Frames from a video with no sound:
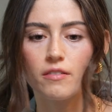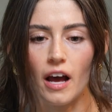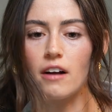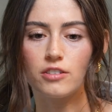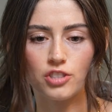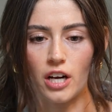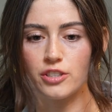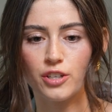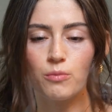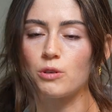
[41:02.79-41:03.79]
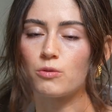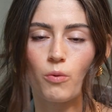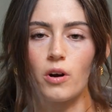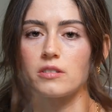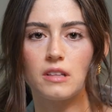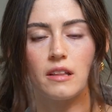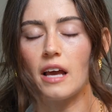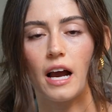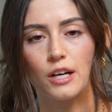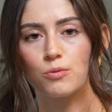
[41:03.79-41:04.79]
of that rejection was worse than the
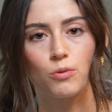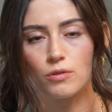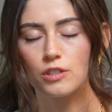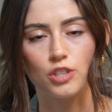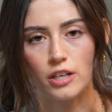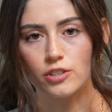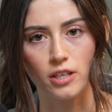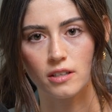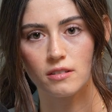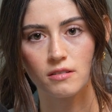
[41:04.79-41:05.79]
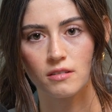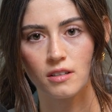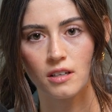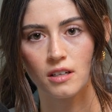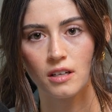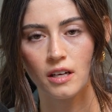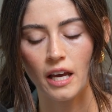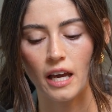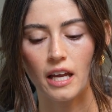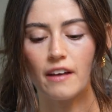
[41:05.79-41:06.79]
actual rejection.
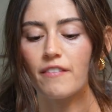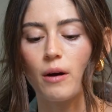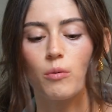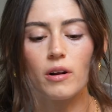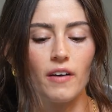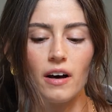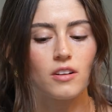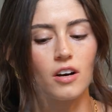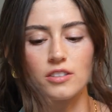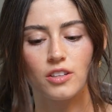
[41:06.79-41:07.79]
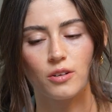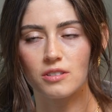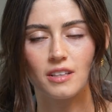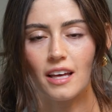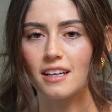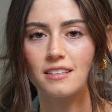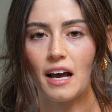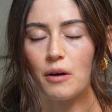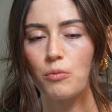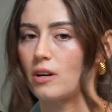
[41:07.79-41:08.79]
And if I would have held on to those things,
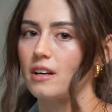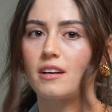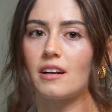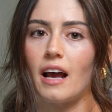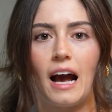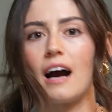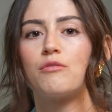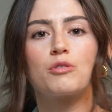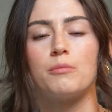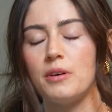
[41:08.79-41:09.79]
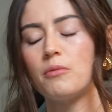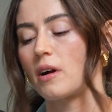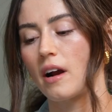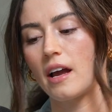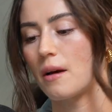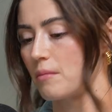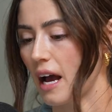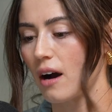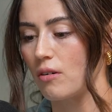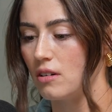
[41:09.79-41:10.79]
I wouldn't have or be where I am
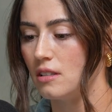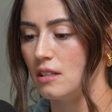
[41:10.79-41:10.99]
now.